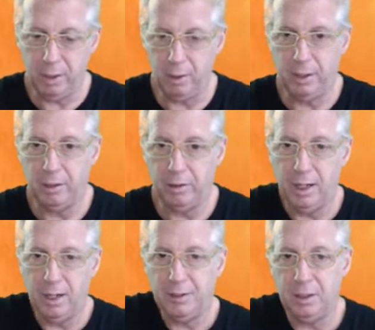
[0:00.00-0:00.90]
there we
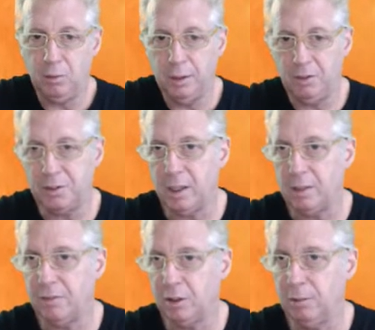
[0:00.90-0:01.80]
have the wonderful
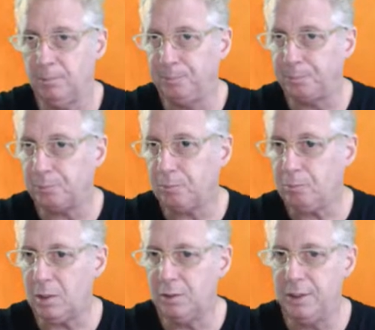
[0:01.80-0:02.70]
sound from
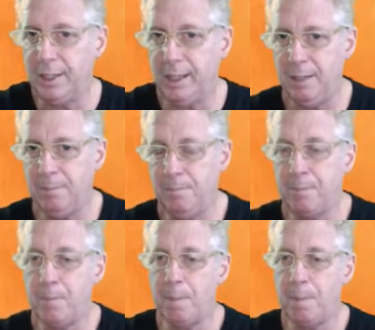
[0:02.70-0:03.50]
the game.